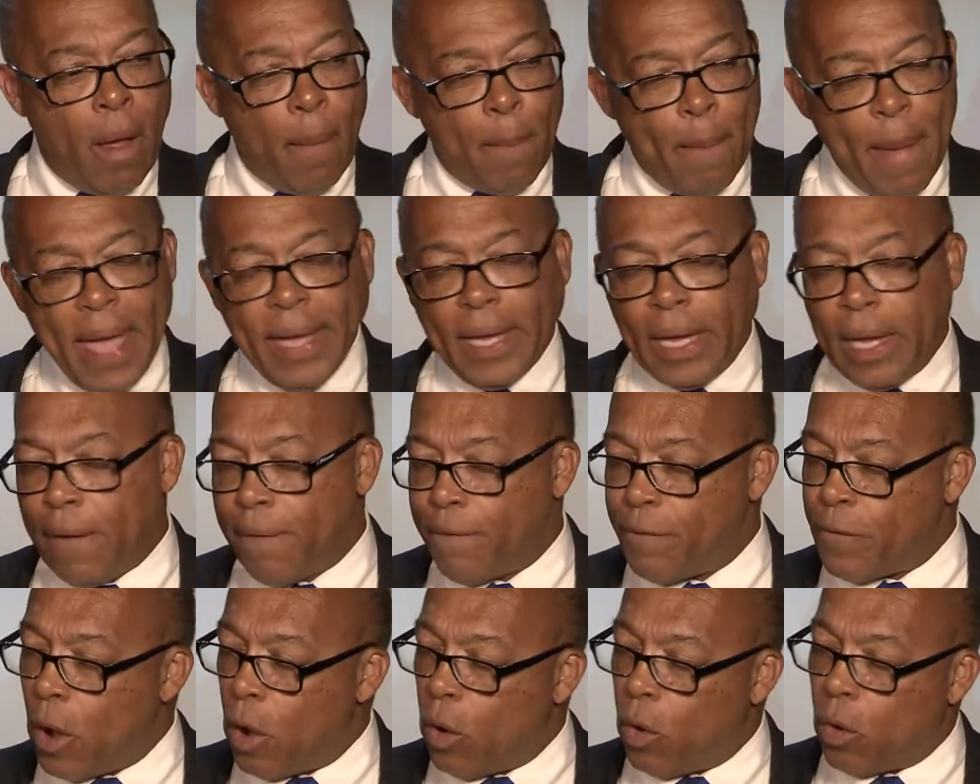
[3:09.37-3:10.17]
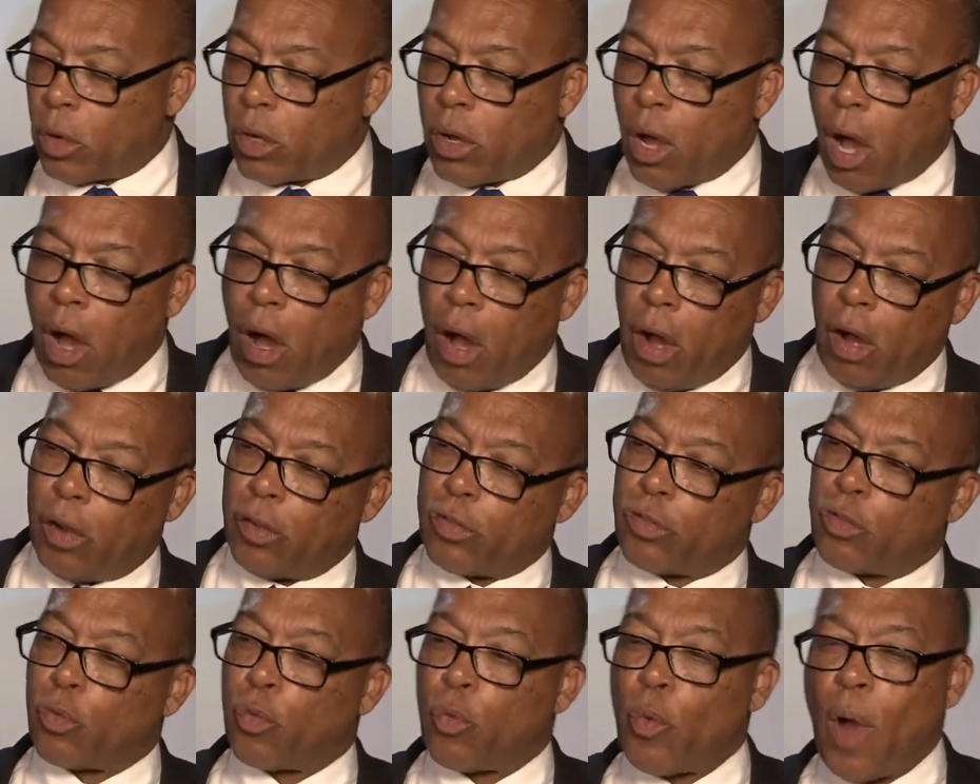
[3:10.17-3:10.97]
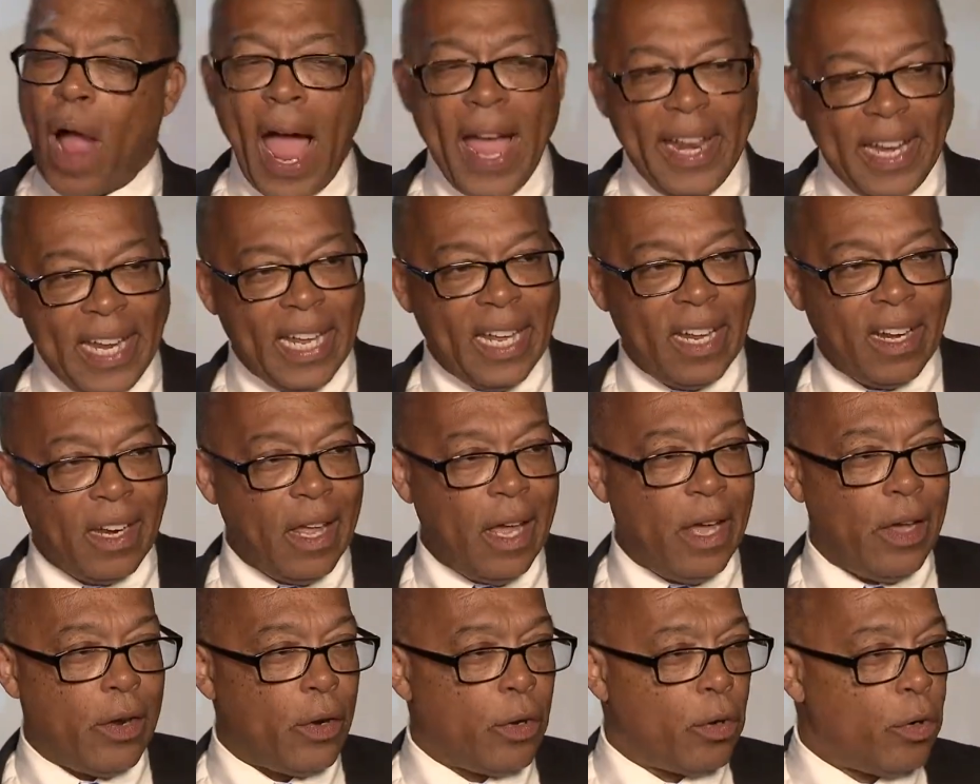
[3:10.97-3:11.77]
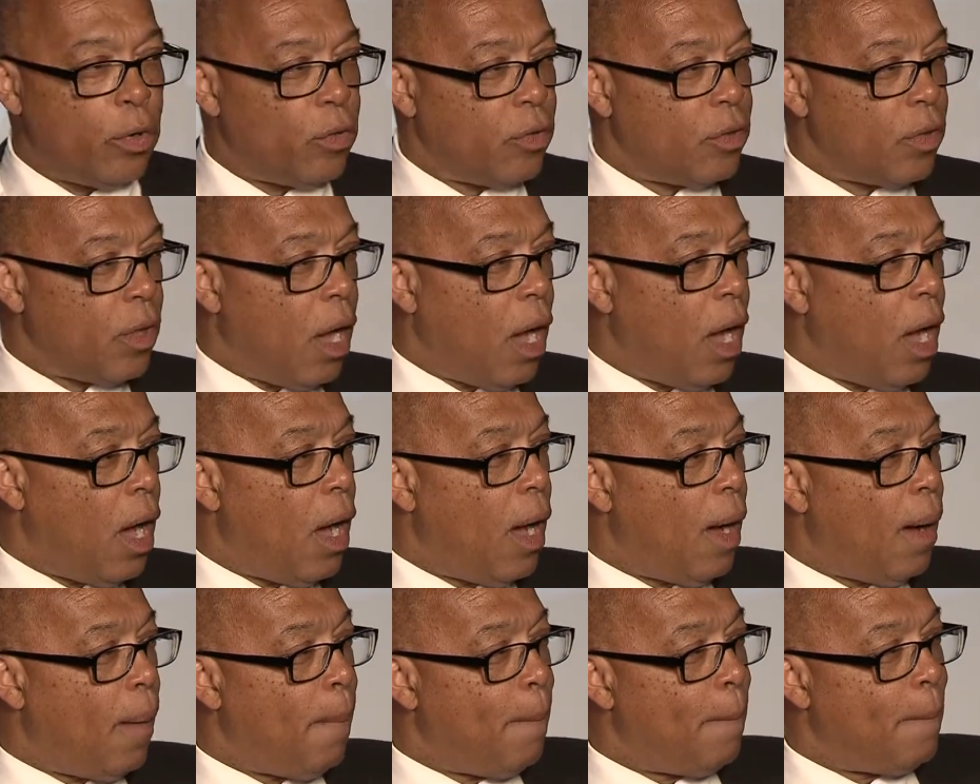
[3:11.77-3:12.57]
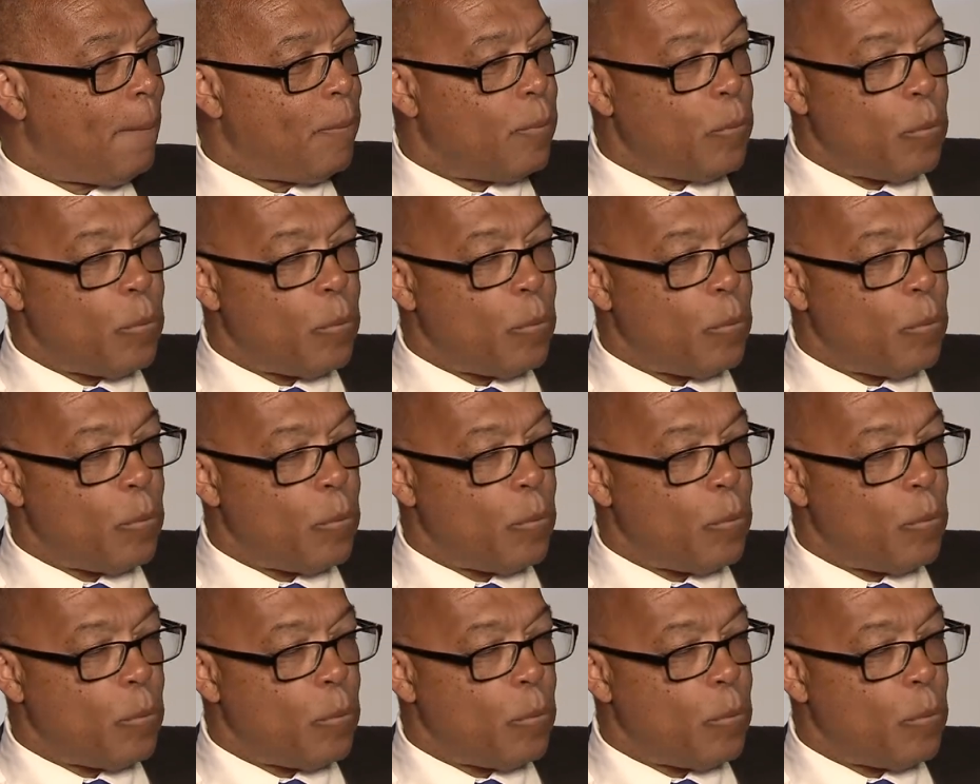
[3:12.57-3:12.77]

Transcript: making phone calls, writing letters, um,